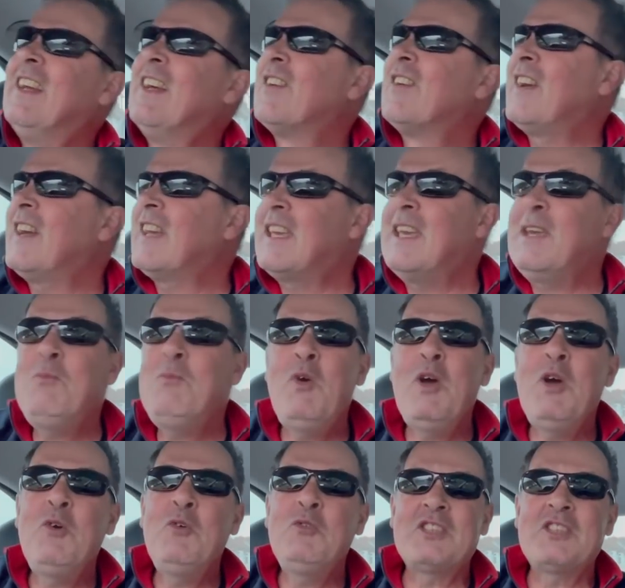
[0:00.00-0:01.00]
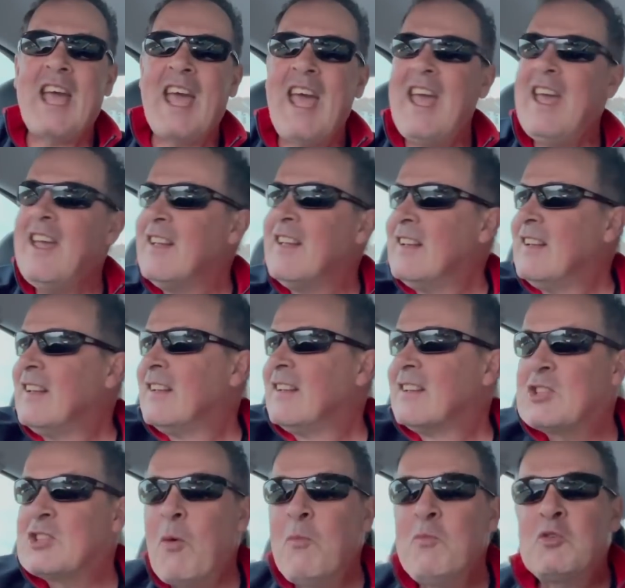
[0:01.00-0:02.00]
Fucking Wilf's here.
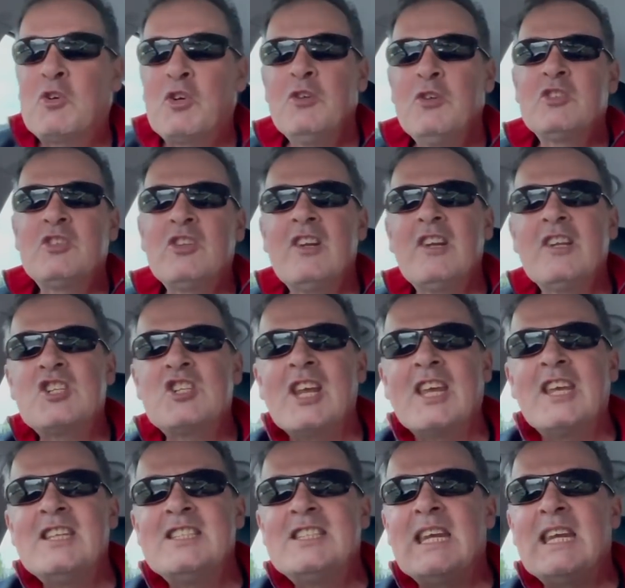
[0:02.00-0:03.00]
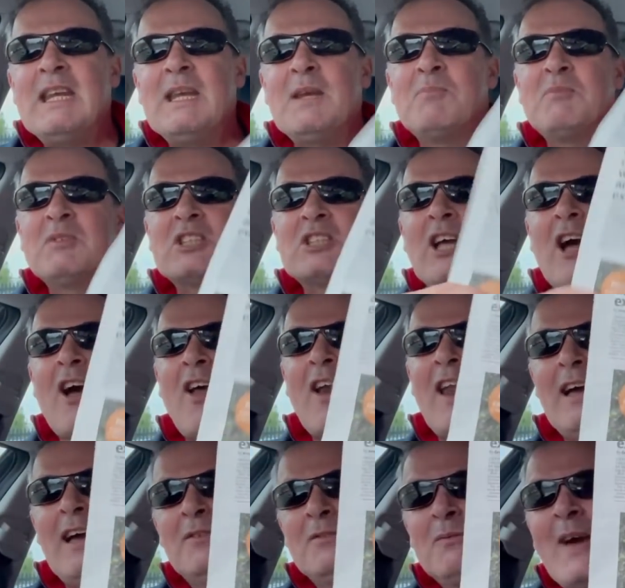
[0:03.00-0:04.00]
Tom Cruise and the chicken tikka
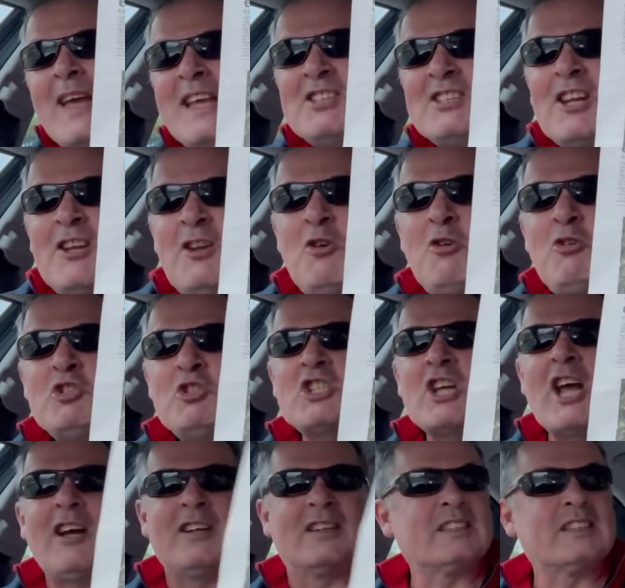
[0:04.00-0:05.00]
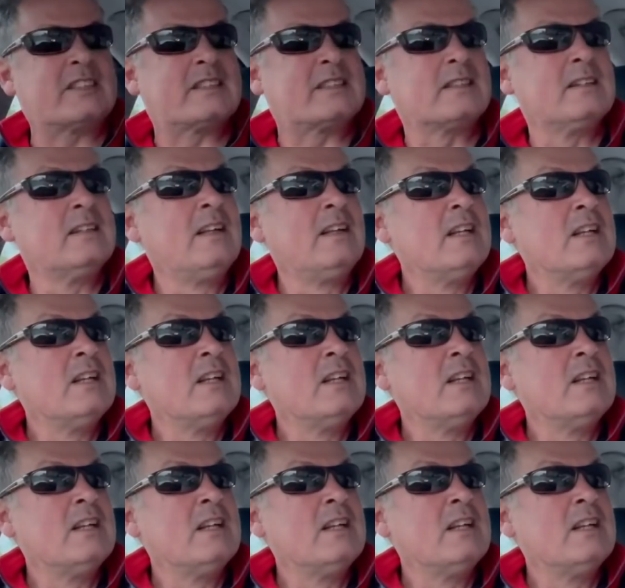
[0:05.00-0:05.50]
masala. Where's the news chunks?